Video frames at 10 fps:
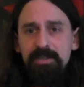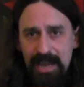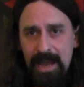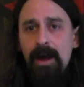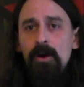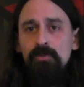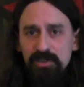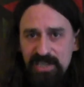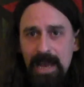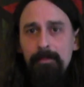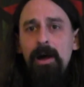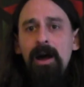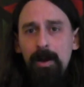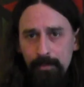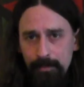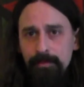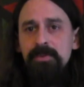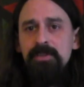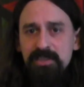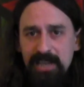Down, tap,
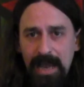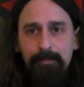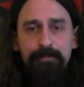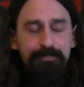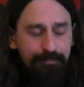tap.